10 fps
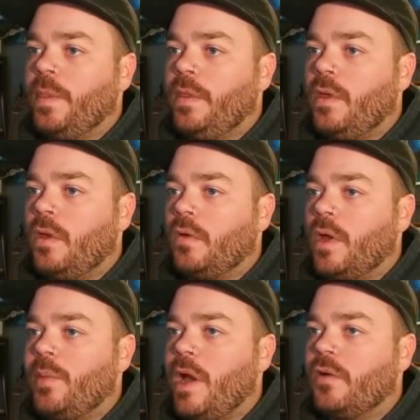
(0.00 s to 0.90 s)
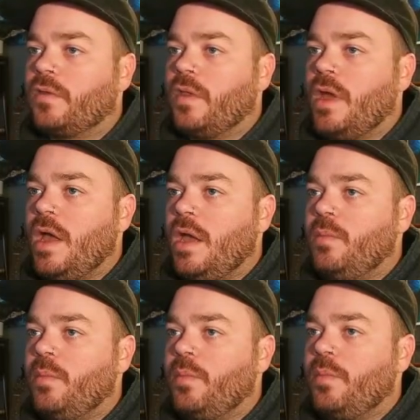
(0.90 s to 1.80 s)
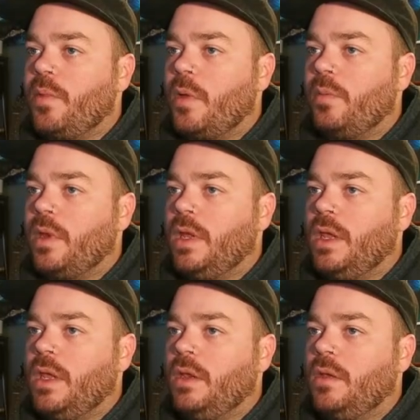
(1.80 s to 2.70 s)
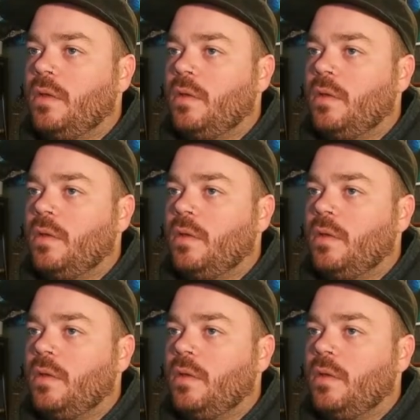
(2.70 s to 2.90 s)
All right, power slide, pump it in.